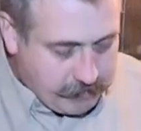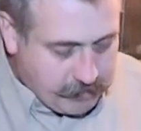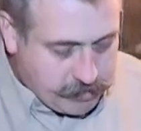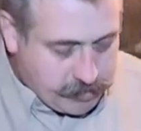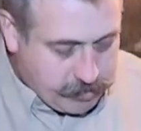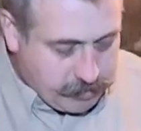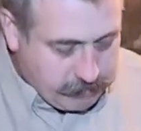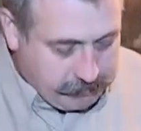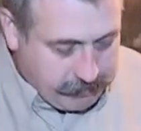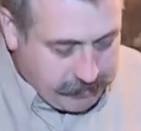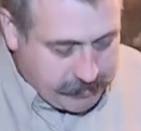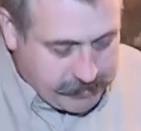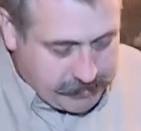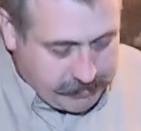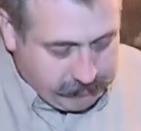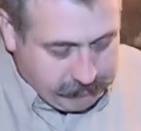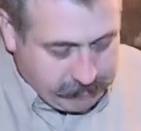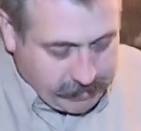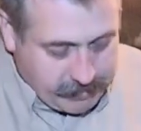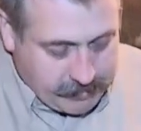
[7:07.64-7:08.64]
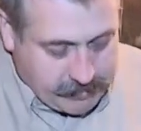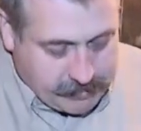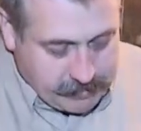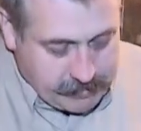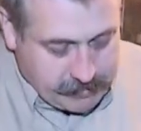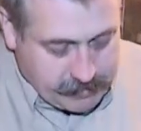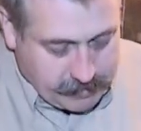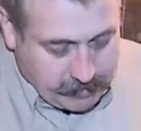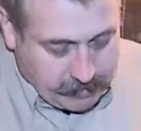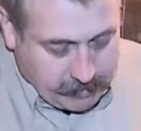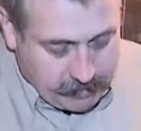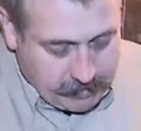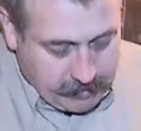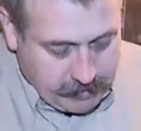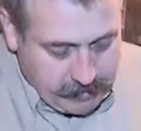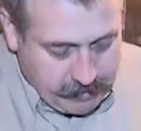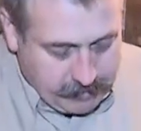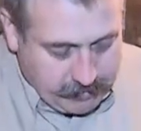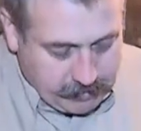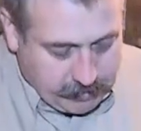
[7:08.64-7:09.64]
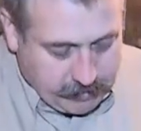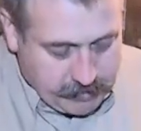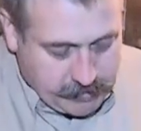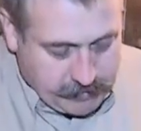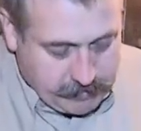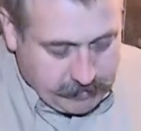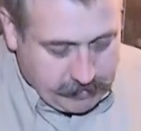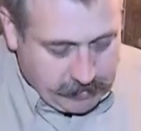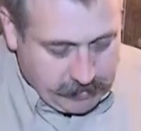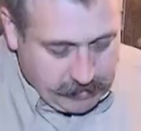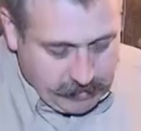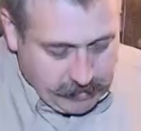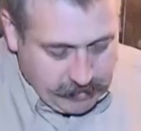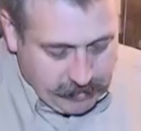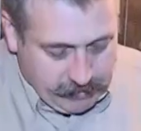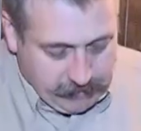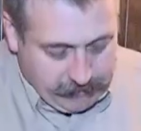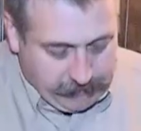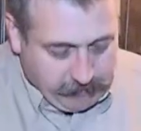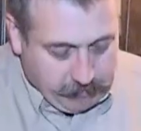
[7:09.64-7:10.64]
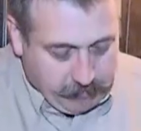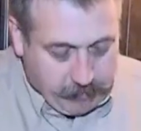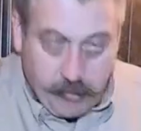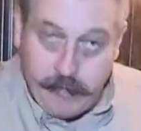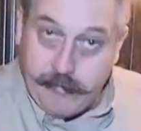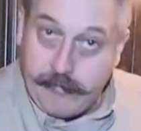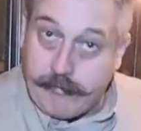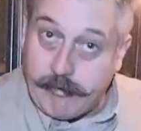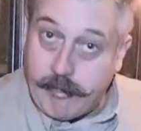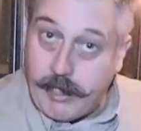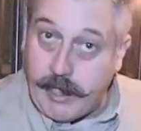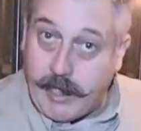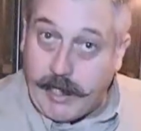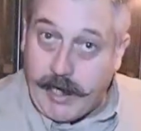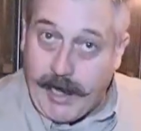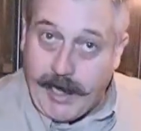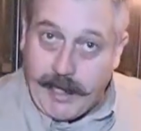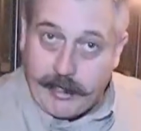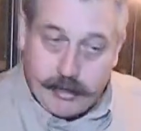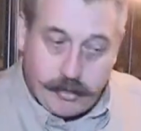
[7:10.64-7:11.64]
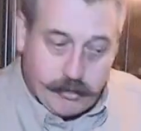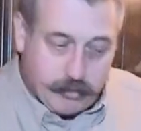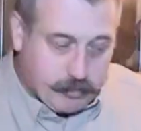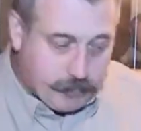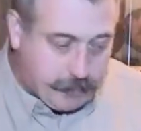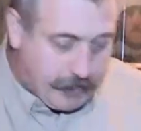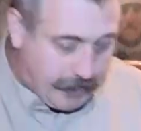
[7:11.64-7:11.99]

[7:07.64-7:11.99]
True magazine release is a nice fumble free catch on the